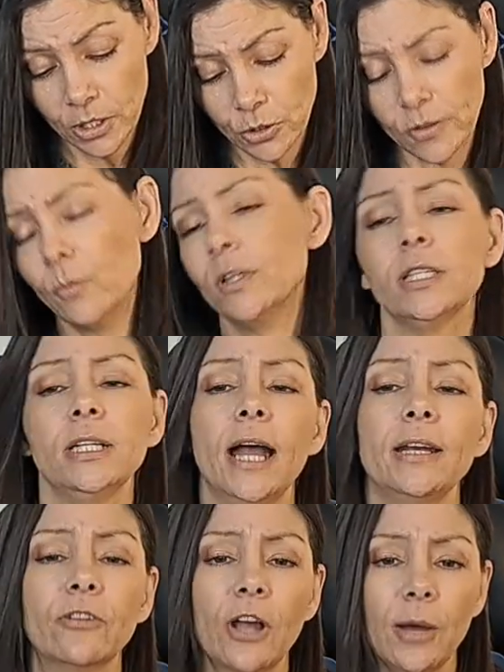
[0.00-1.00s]
So then what's the
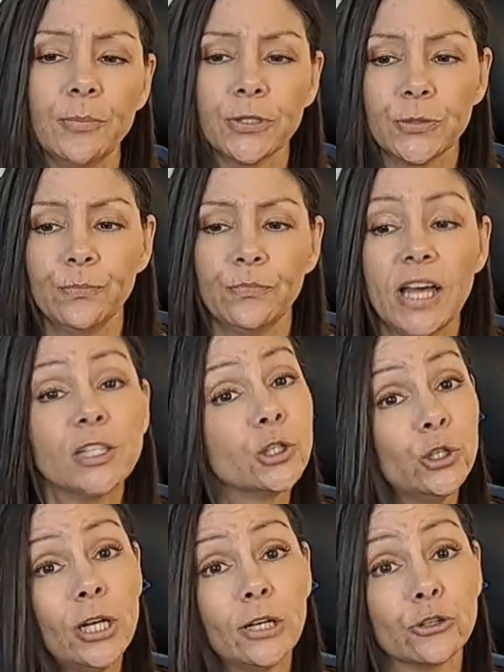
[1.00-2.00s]
Nine of Cups? That's a
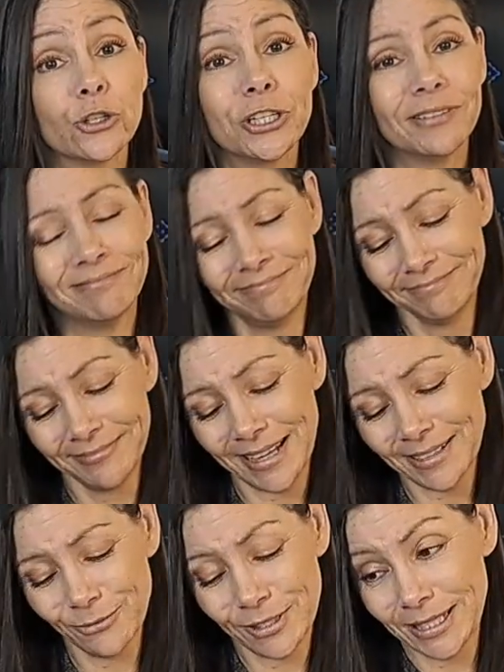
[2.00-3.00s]
good energy.
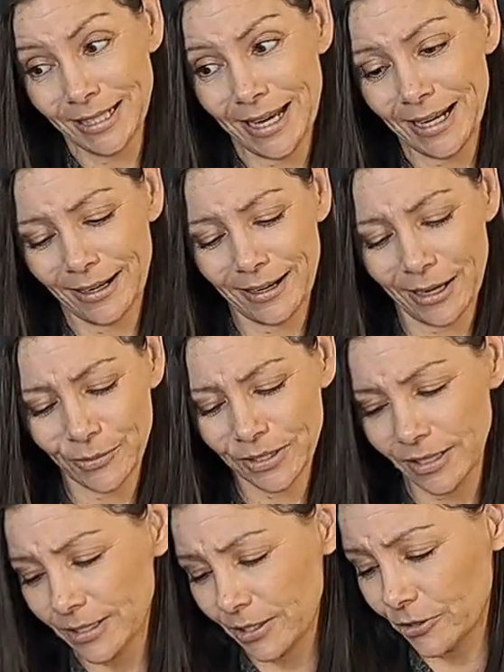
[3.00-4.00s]
What's the Nine of Cups?
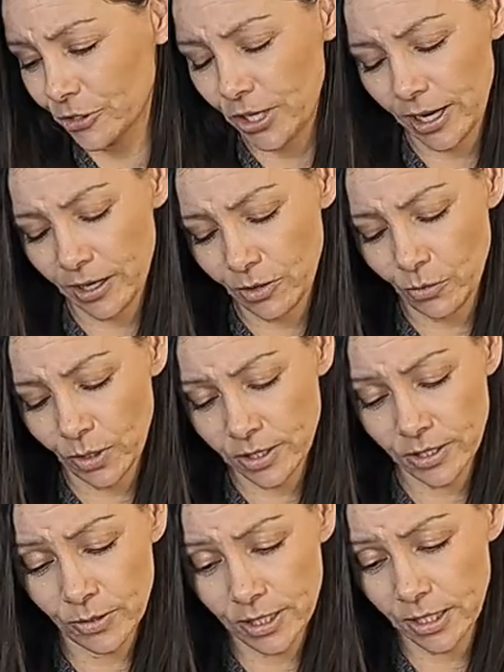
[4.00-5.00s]
Let's understand
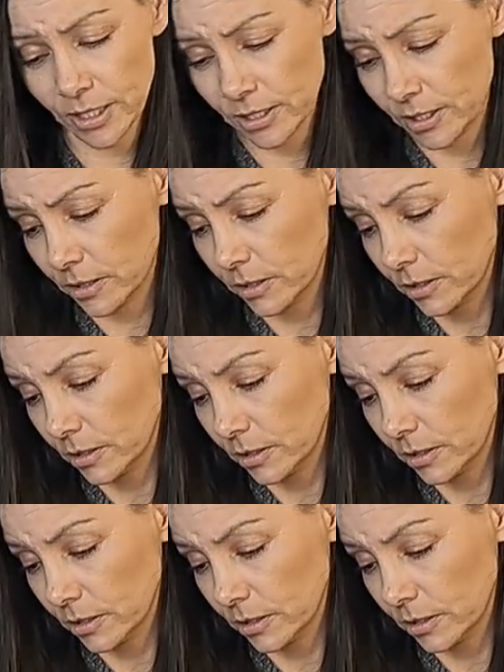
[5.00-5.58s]
what's this.